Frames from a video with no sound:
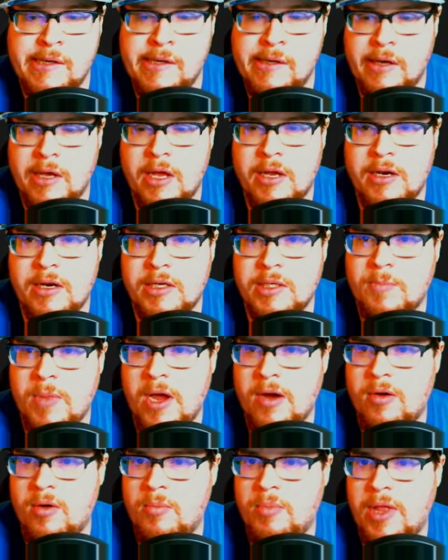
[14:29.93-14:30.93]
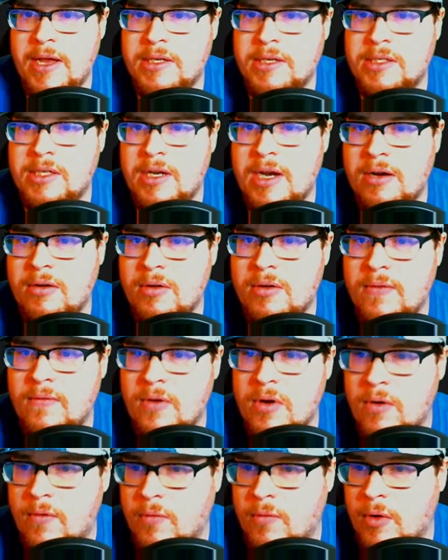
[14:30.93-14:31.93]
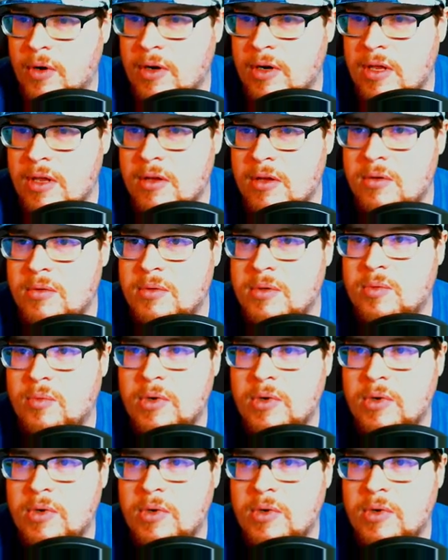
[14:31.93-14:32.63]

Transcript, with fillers: Got a nice Pyroblast that I don't even know if we're going to use.